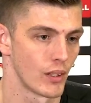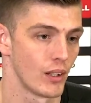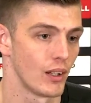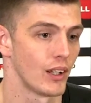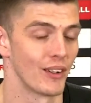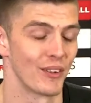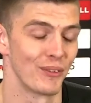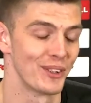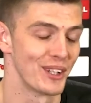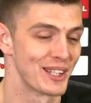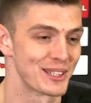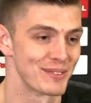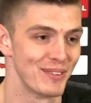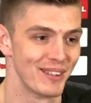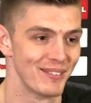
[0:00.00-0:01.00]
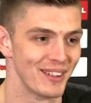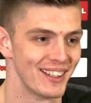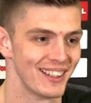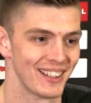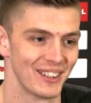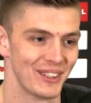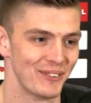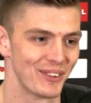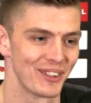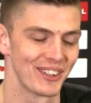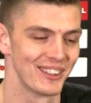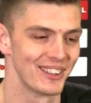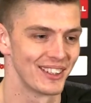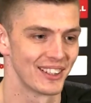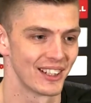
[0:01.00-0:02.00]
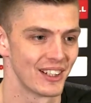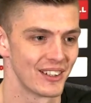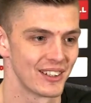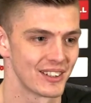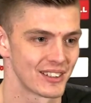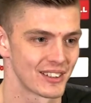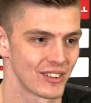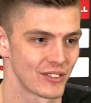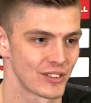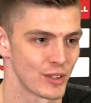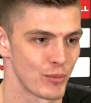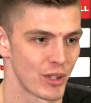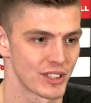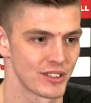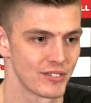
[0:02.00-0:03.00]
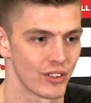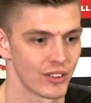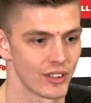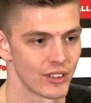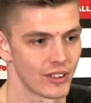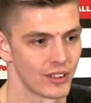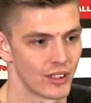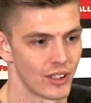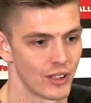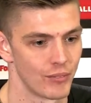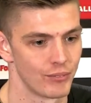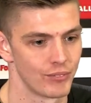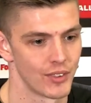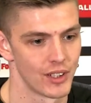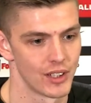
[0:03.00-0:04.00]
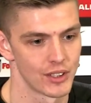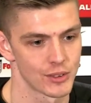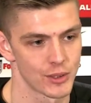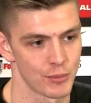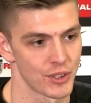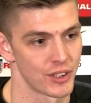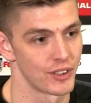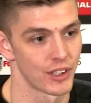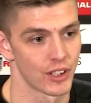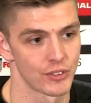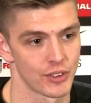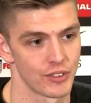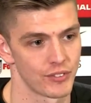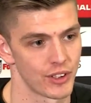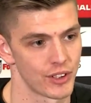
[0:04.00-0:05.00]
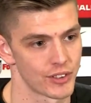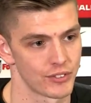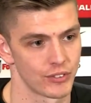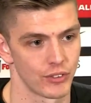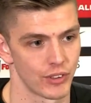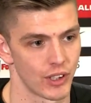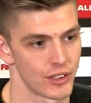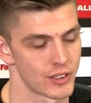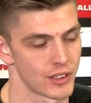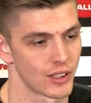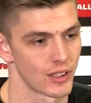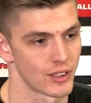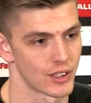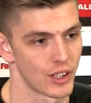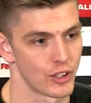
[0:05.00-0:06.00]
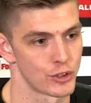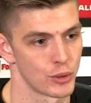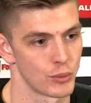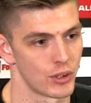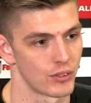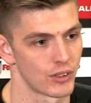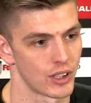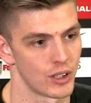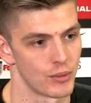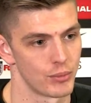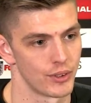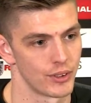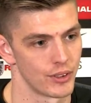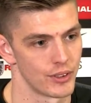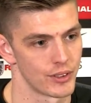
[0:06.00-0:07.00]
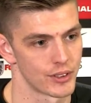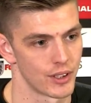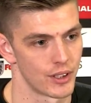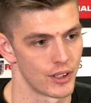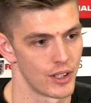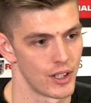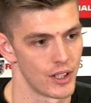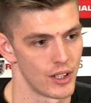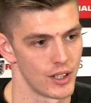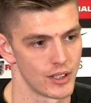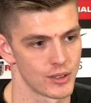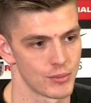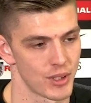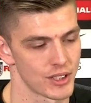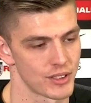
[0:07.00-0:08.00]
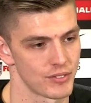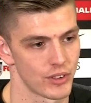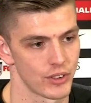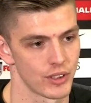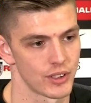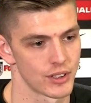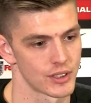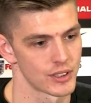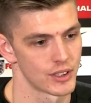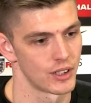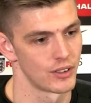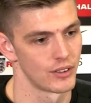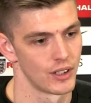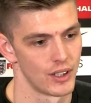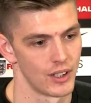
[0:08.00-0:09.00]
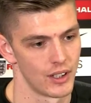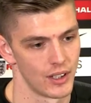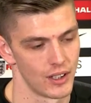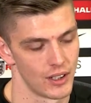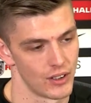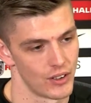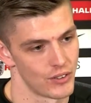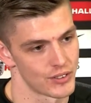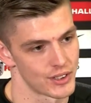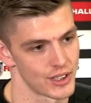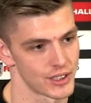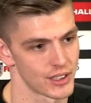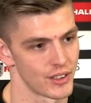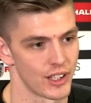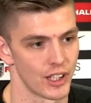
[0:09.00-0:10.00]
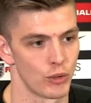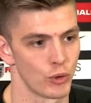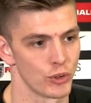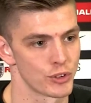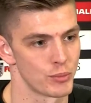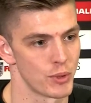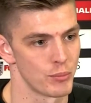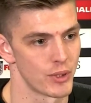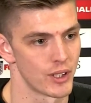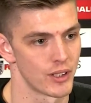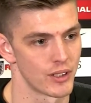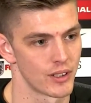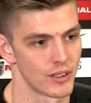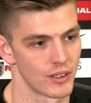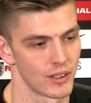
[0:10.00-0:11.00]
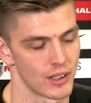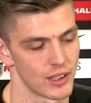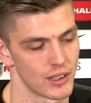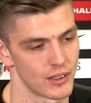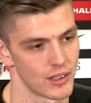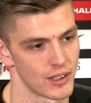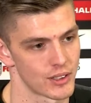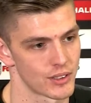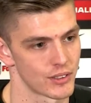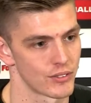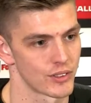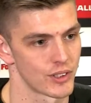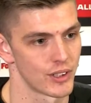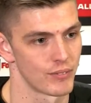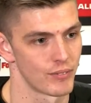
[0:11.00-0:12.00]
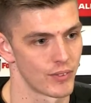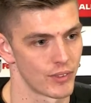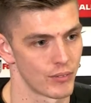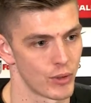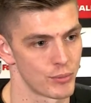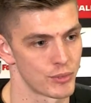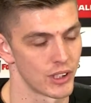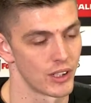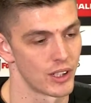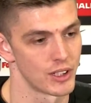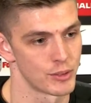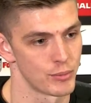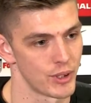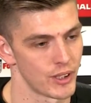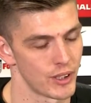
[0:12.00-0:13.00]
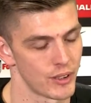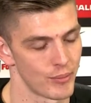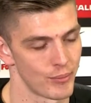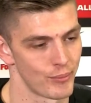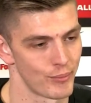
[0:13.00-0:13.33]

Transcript: Yeah, I want it to be me. Yeah, who wouldn't? You know, it's obviously a massive honour to represent your country first of all, and then to go to a World Cup. You know, is a massive honour. So obviously it's something I want to be me, and that's obviously why I'm delighted to be here.